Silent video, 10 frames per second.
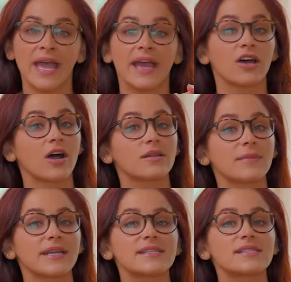and
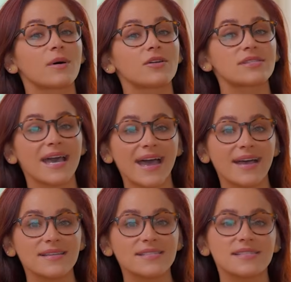automating small
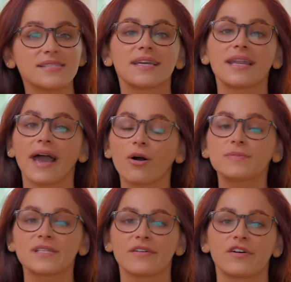tasks can
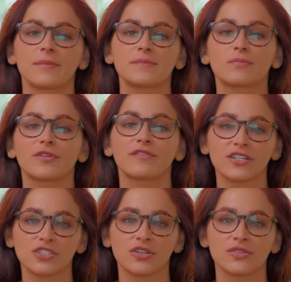help DevOps
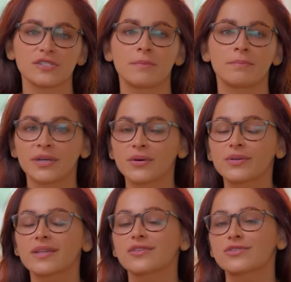professionals
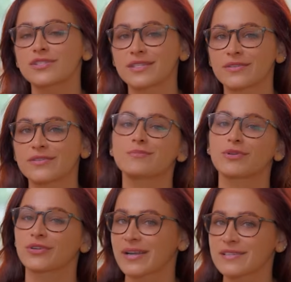build their skills
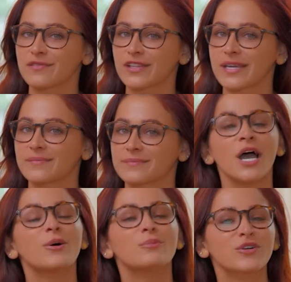progressively.
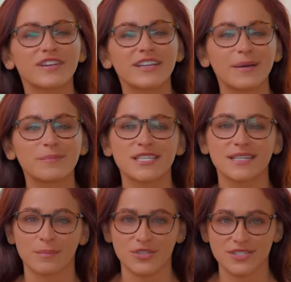Moving up to
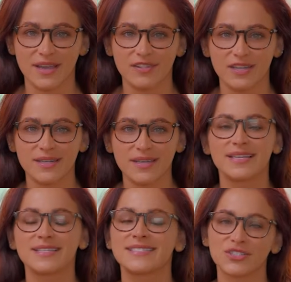number seven,
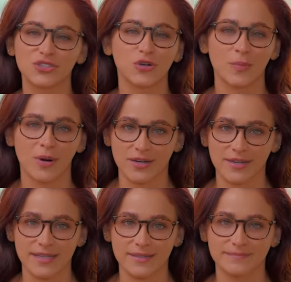digital
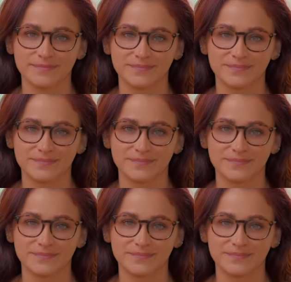marketing.